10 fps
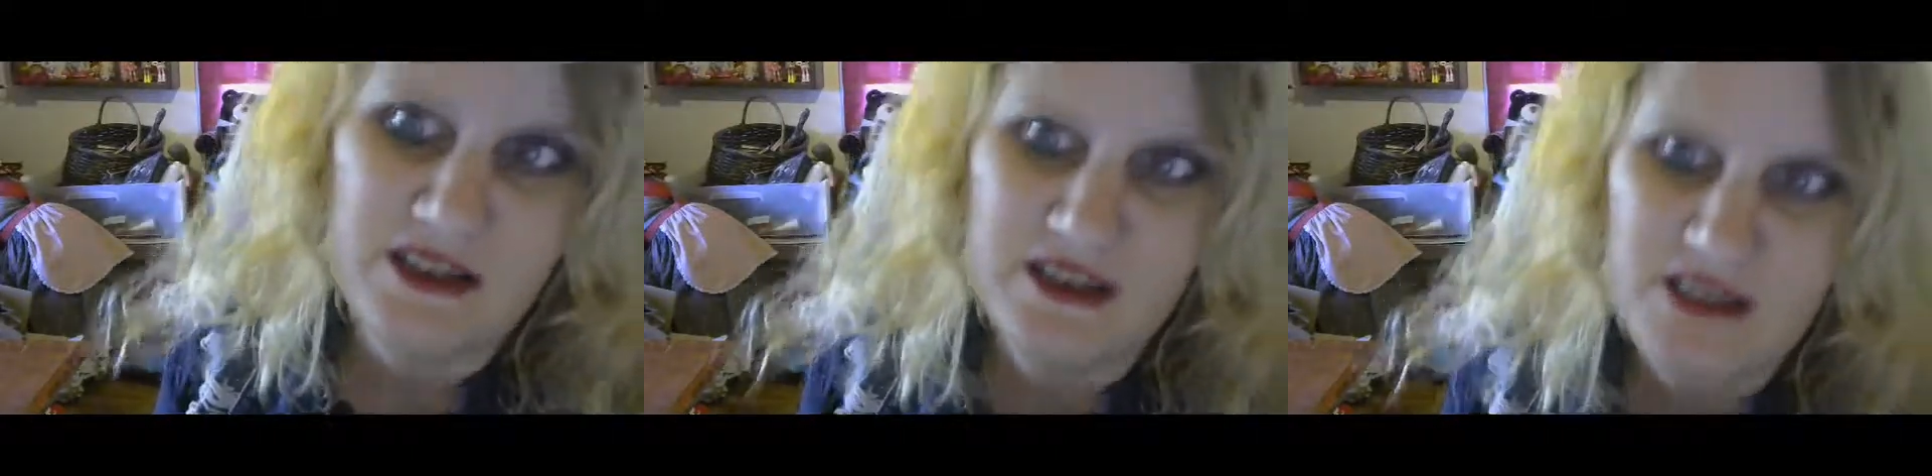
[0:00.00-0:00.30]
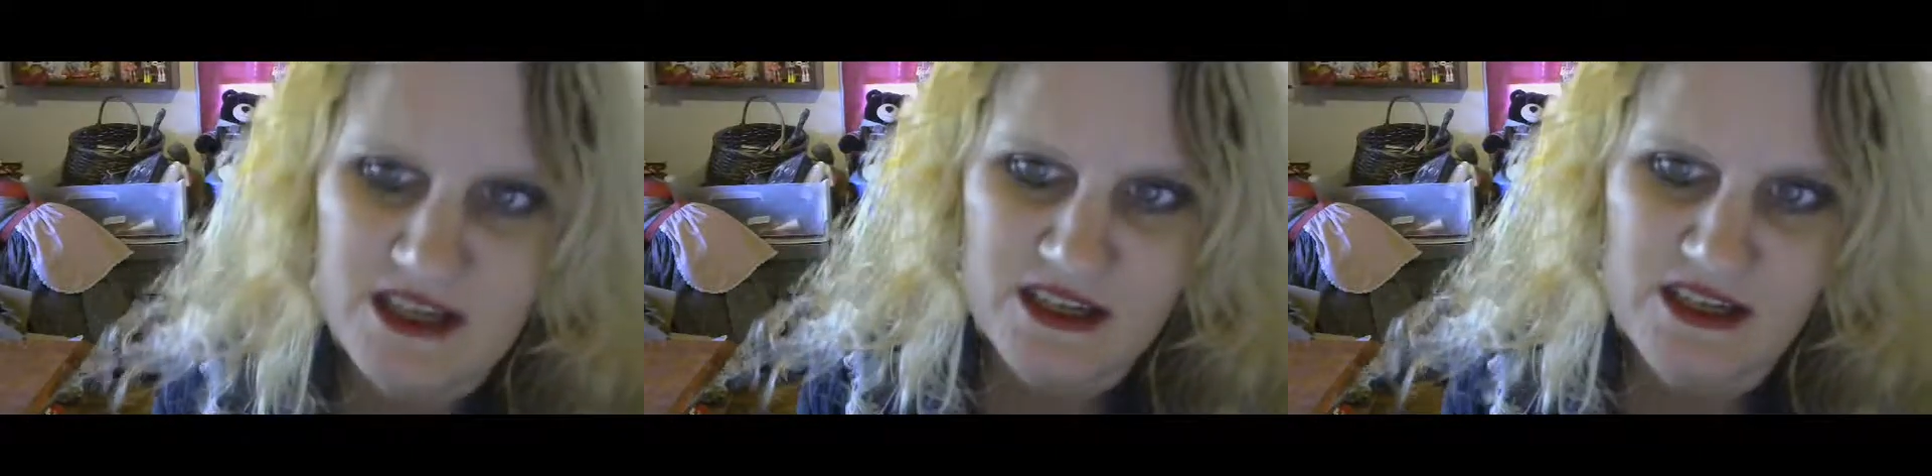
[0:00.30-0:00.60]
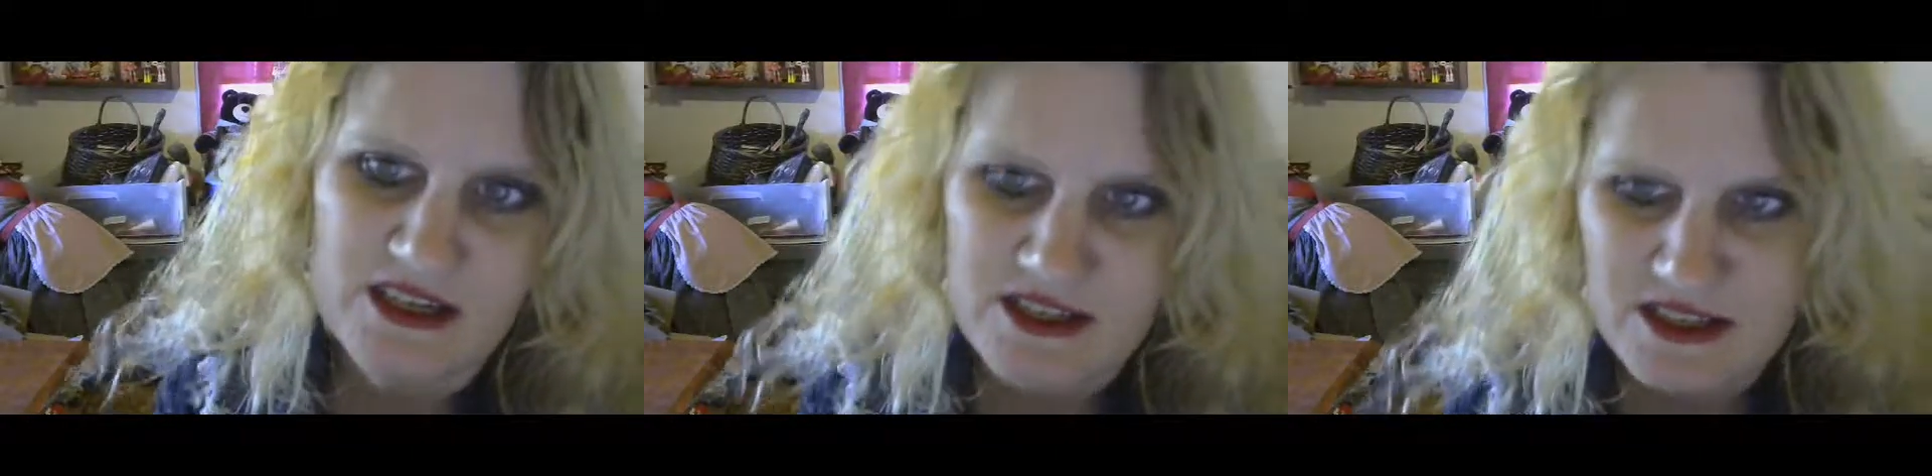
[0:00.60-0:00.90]
it,
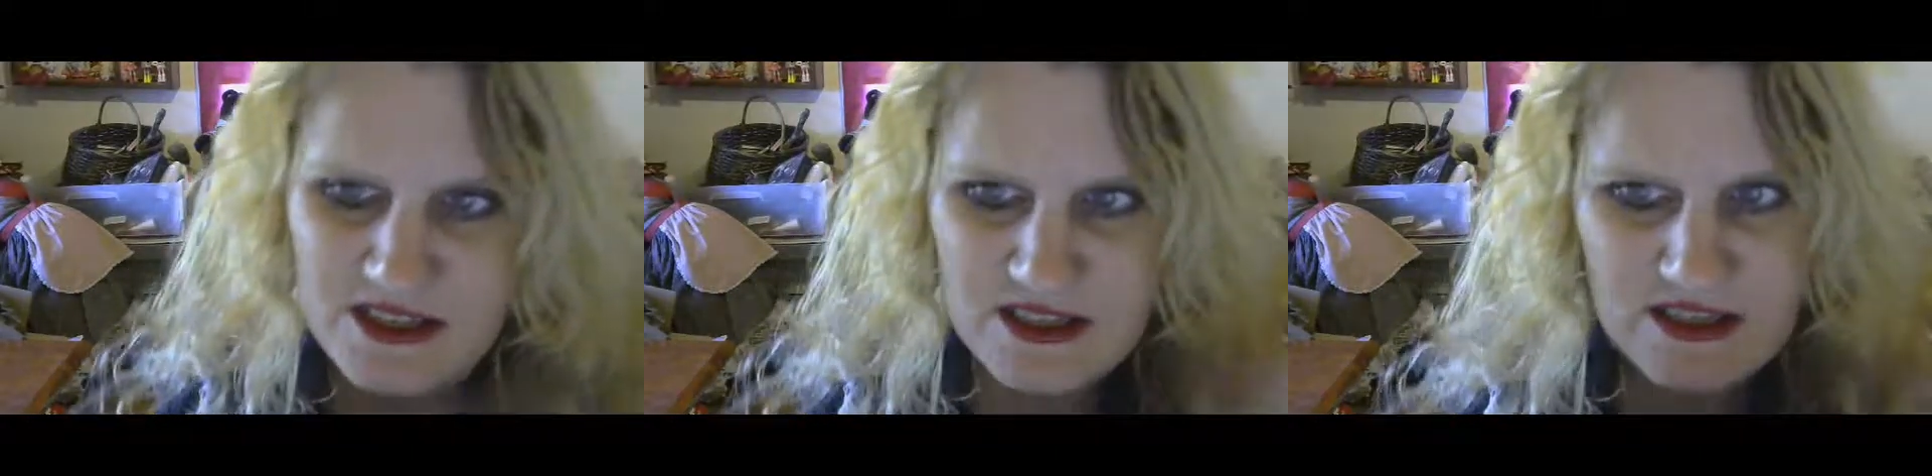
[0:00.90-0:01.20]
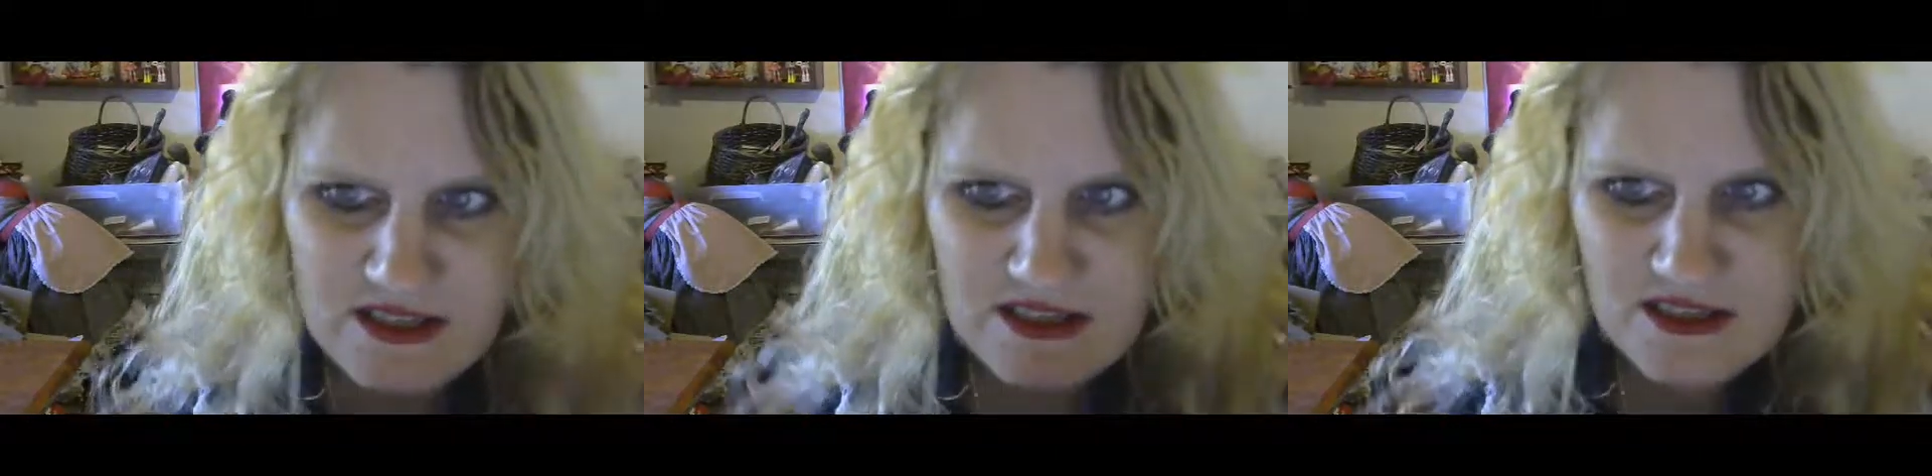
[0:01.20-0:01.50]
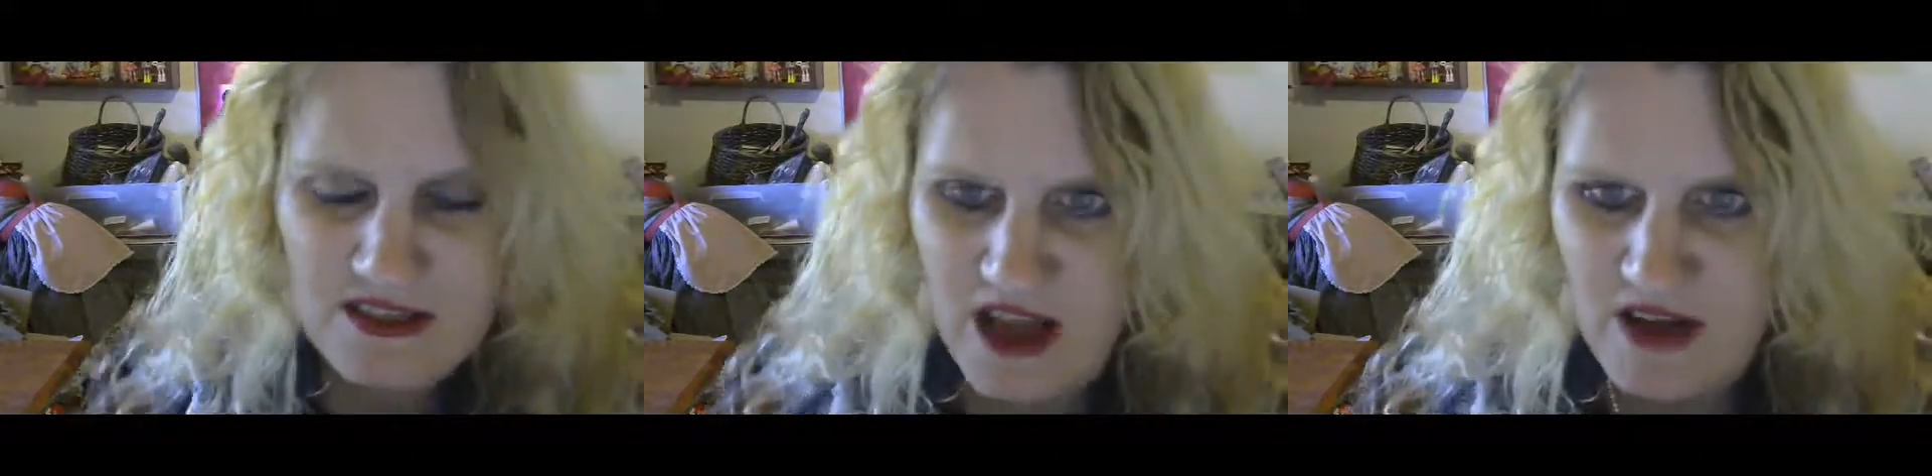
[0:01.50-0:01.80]
it's,
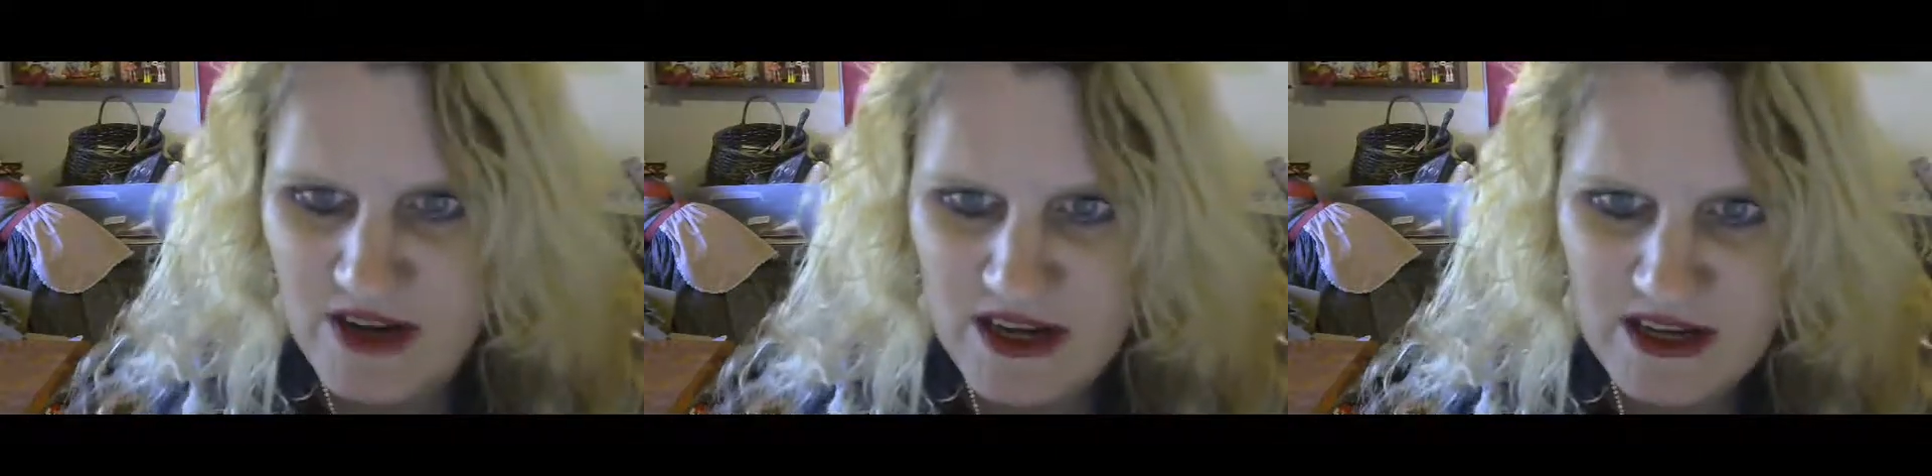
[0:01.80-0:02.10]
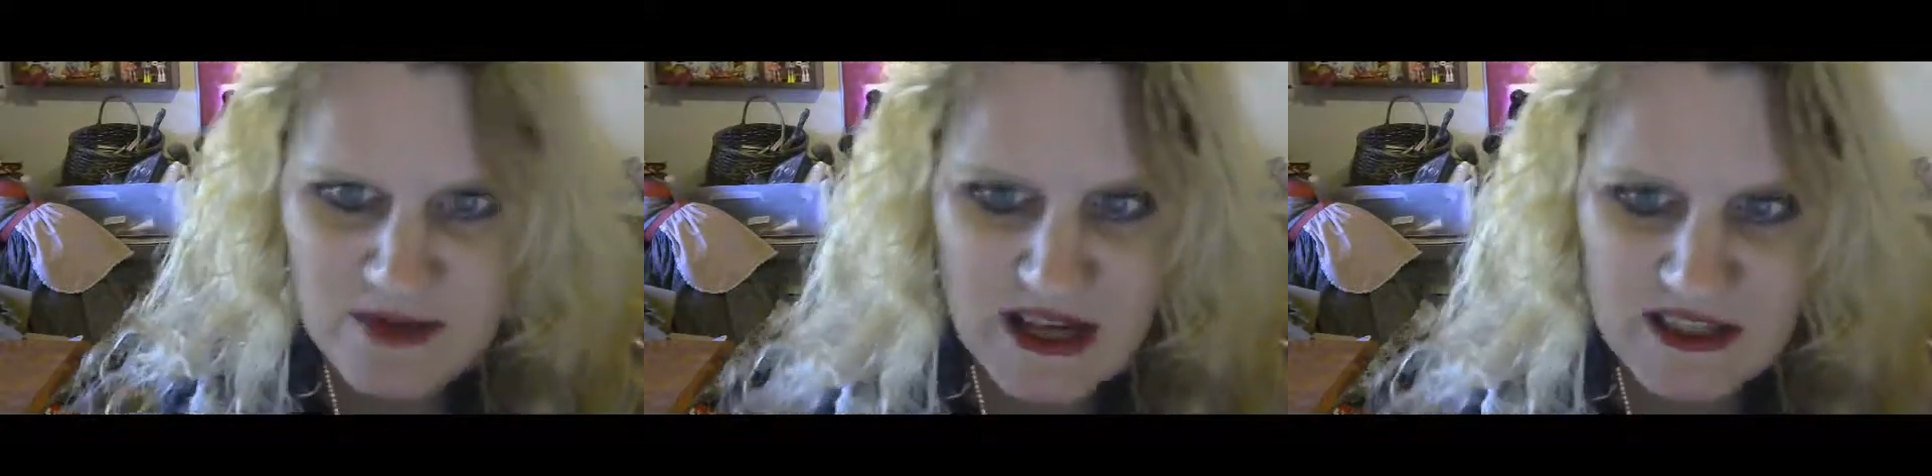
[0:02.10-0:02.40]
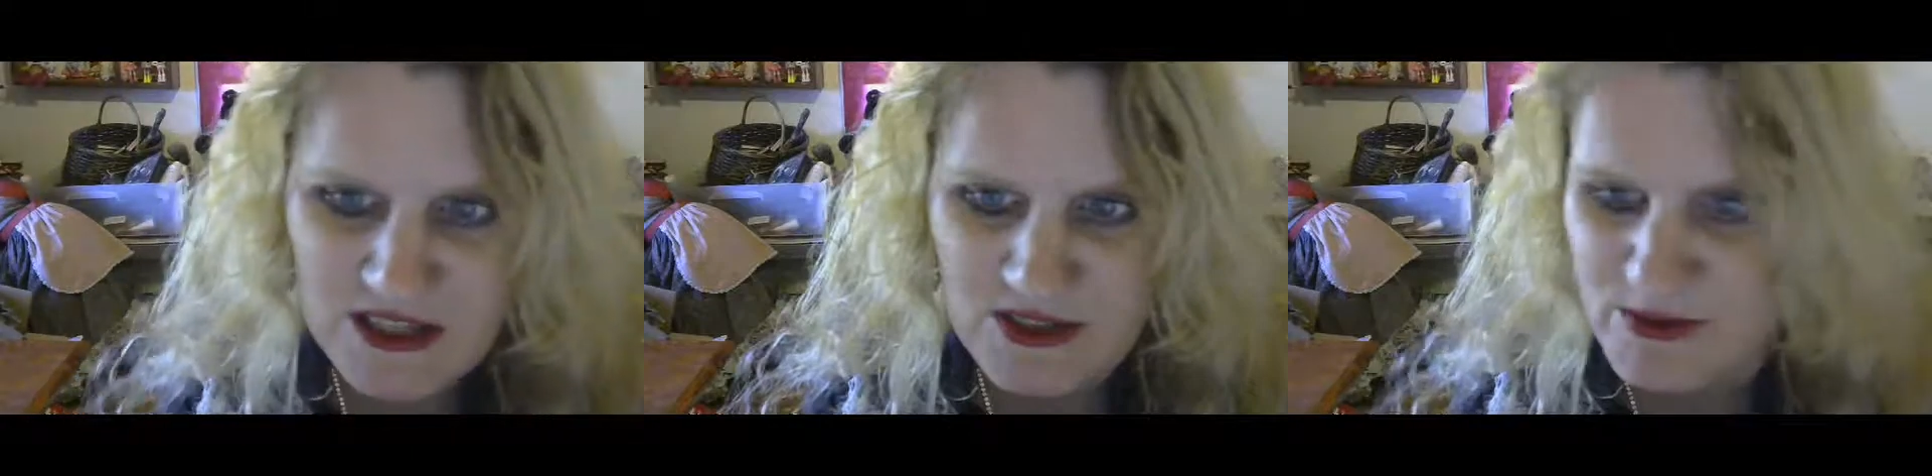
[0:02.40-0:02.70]
I've got to get back
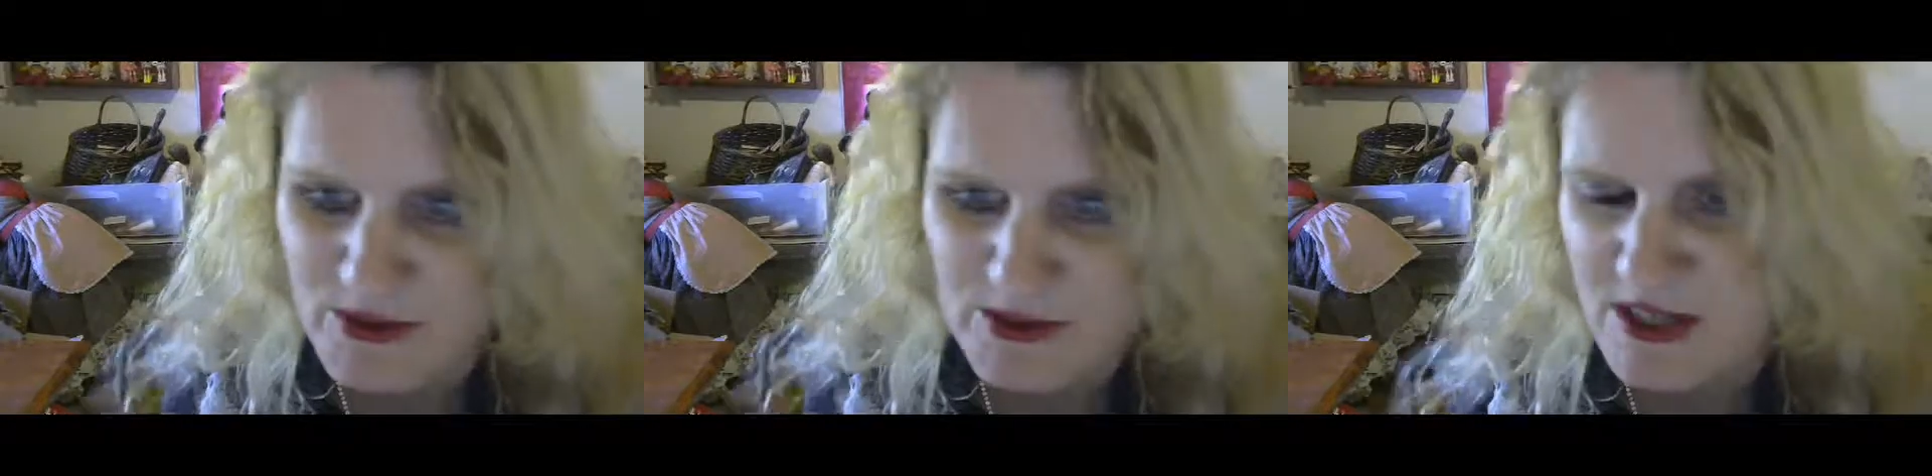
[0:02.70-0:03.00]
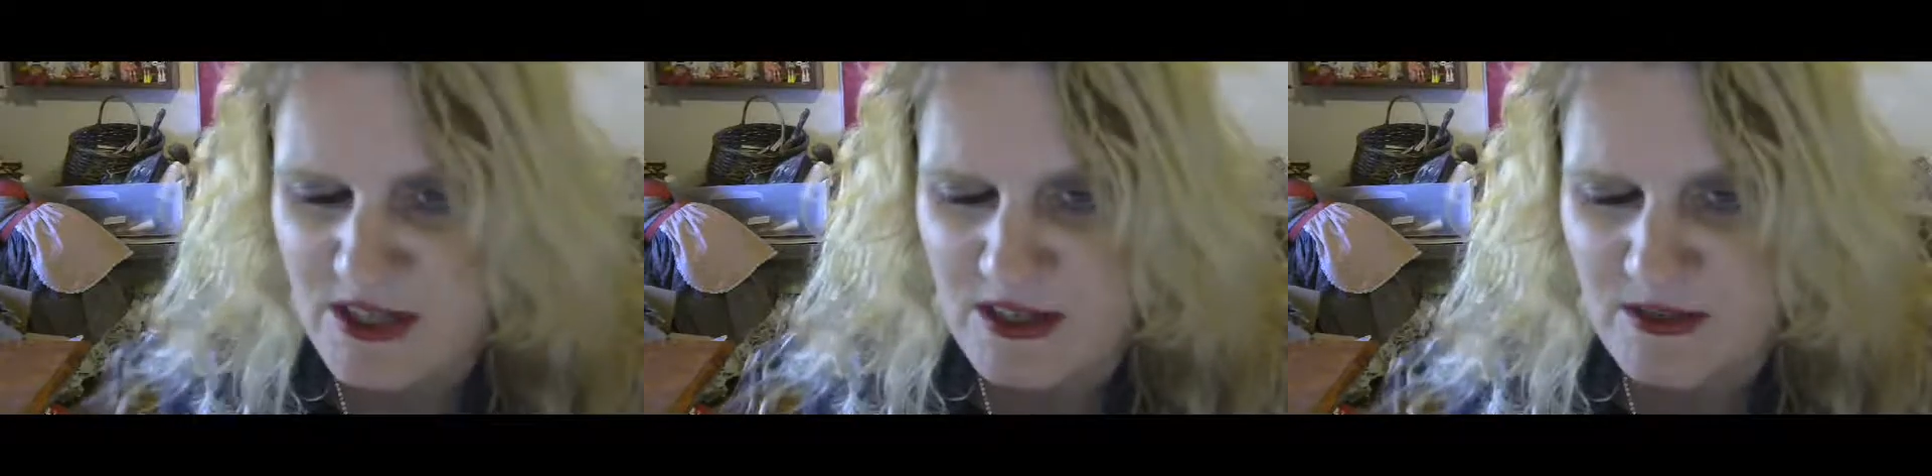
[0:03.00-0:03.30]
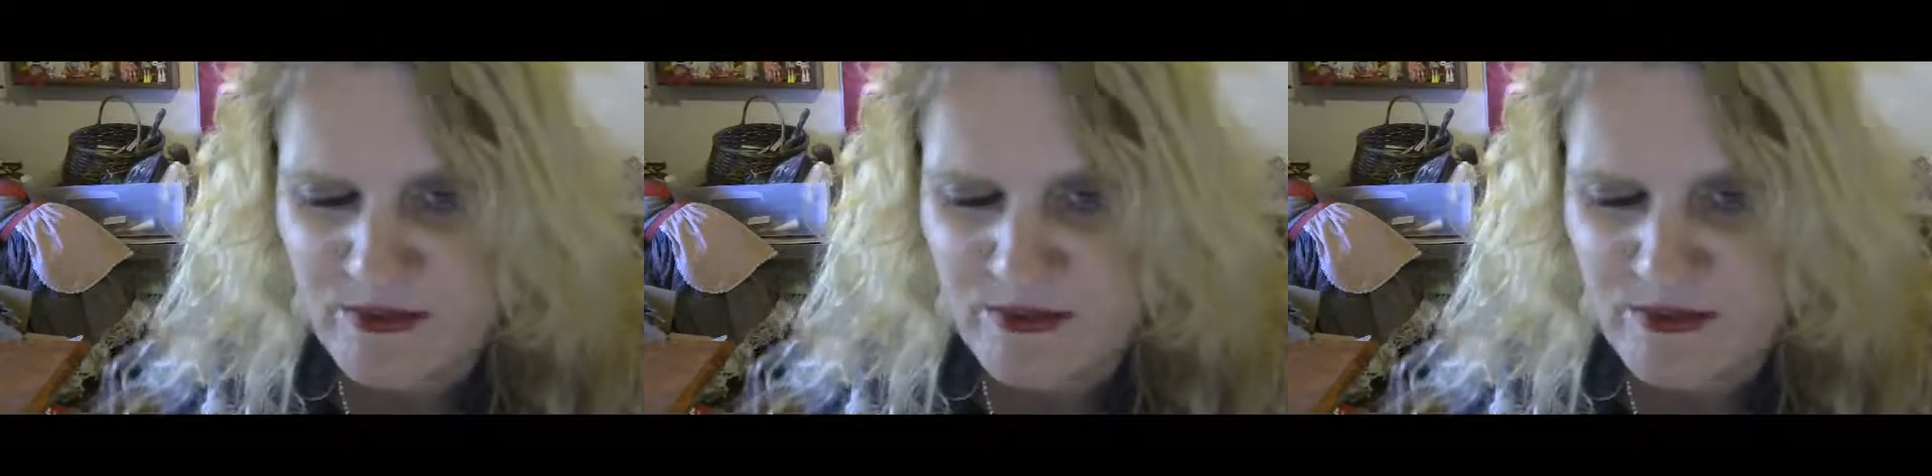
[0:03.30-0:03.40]
to the routine,